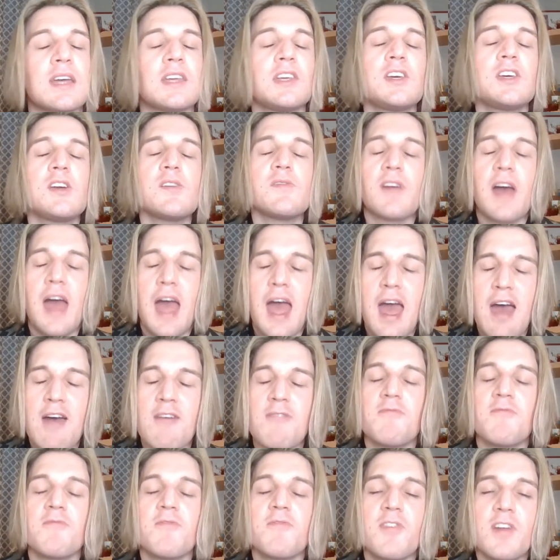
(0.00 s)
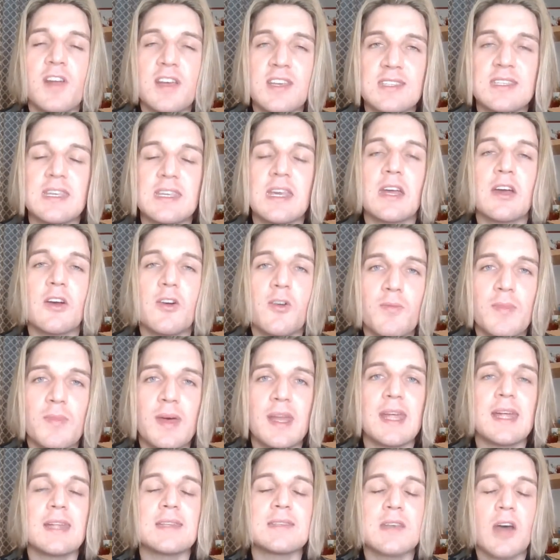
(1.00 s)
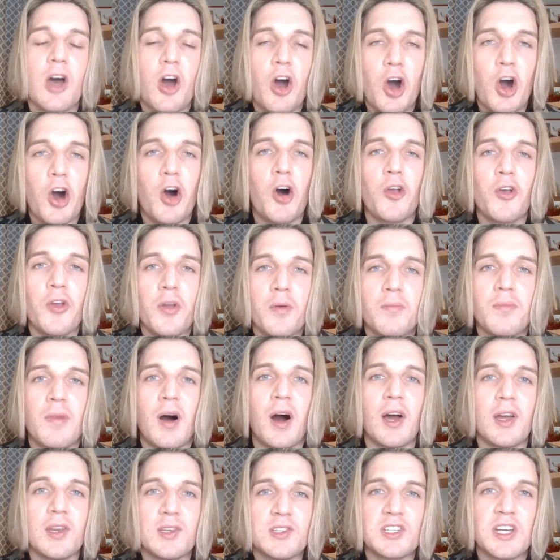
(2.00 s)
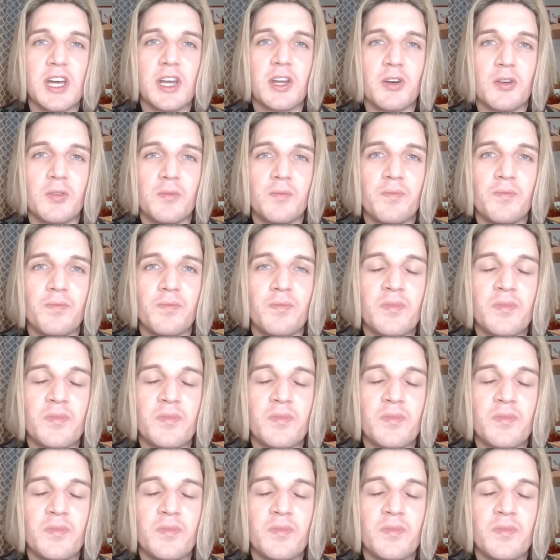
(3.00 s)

Thank you for every single minute on my channel.